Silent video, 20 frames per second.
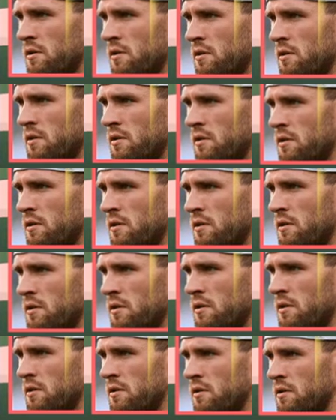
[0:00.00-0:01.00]

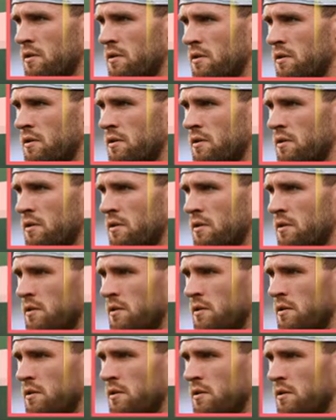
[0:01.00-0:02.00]

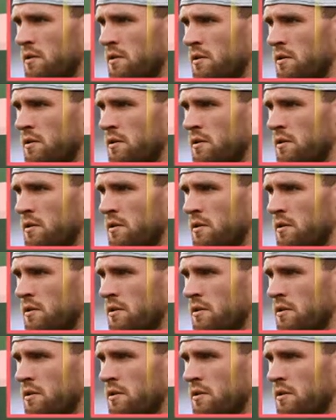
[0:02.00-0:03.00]

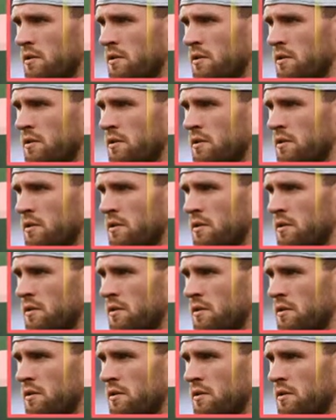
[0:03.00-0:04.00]

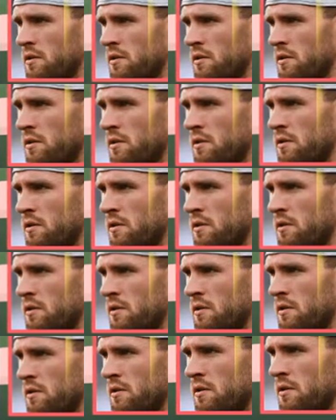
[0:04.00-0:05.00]

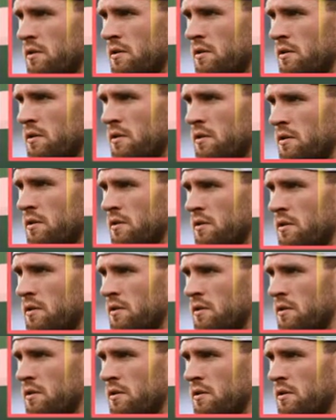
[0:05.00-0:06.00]

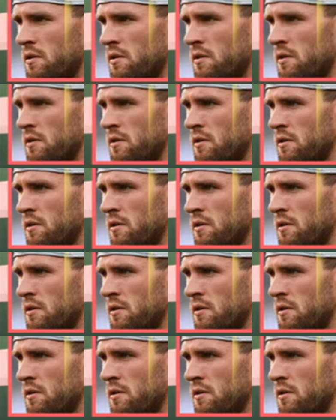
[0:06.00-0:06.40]
The person shown says nothing.